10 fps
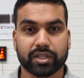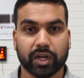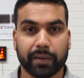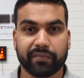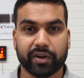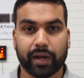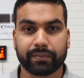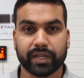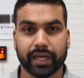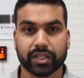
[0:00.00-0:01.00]
time for an
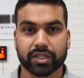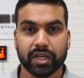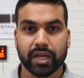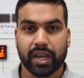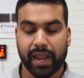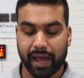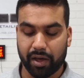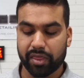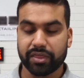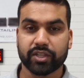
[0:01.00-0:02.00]
update.
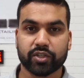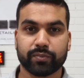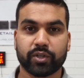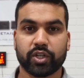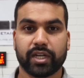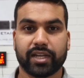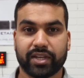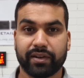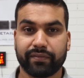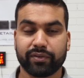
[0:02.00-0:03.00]
Now this machine has
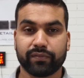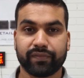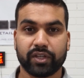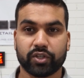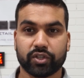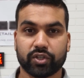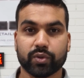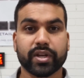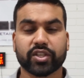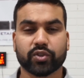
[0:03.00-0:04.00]
had a few features
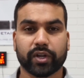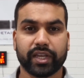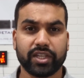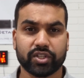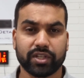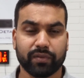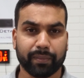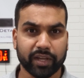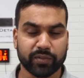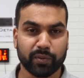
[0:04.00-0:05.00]
to it. It's got easily
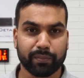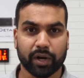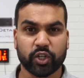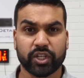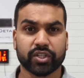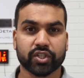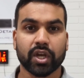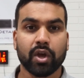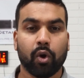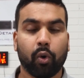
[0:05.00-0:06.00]
replaceable brushes,
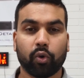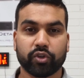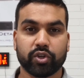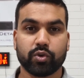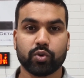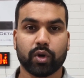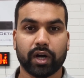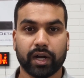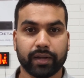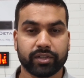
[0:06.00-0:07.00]
all new
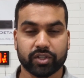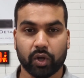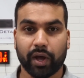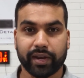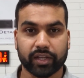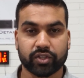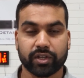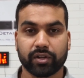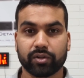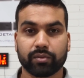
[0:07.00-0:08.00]
design,
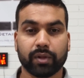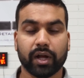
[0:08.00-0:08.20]
external